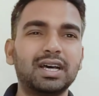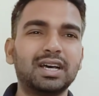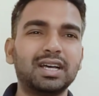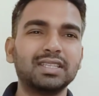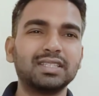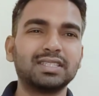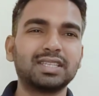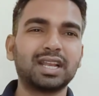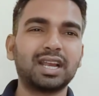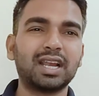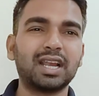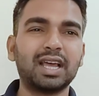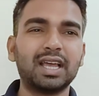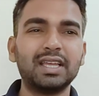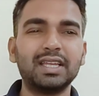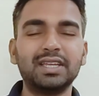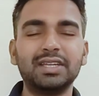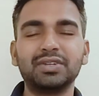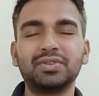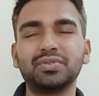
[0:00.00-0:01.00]
answer lie
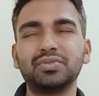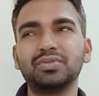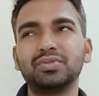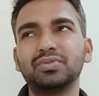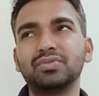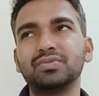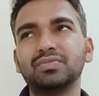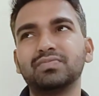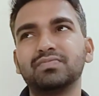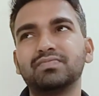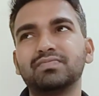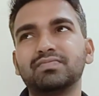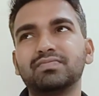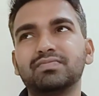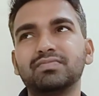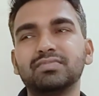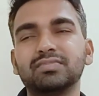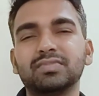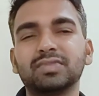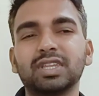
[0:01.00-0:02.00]
into
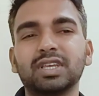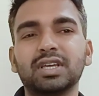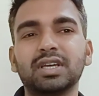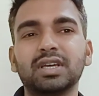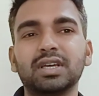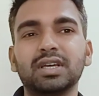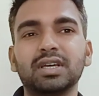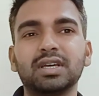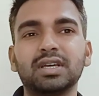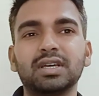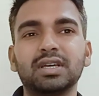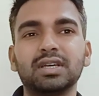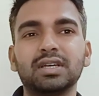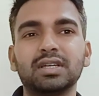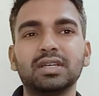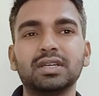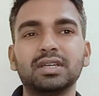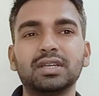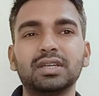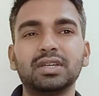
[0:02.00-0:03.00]
uh,
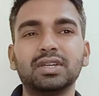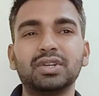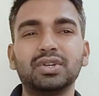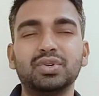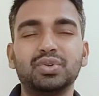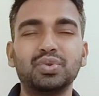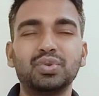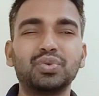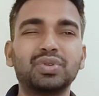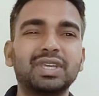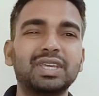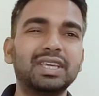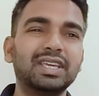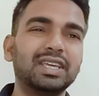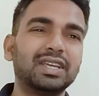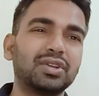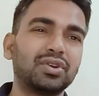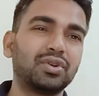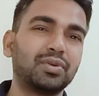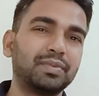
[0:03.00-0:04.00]
two key
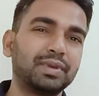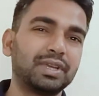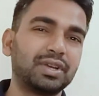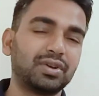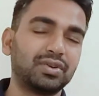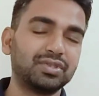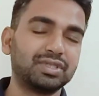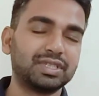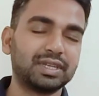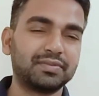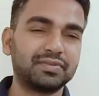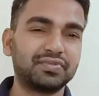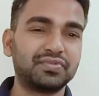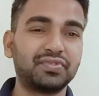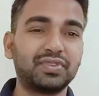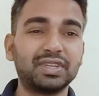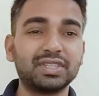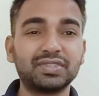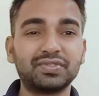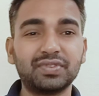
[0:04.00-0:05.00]
economic concepts.
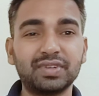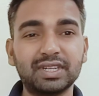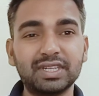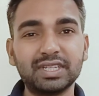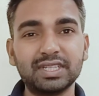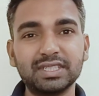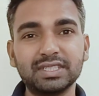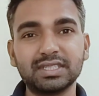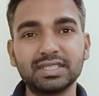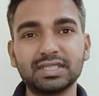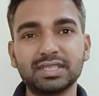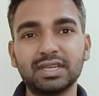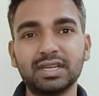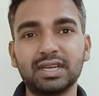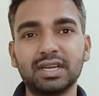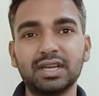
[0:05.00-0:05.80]
First one is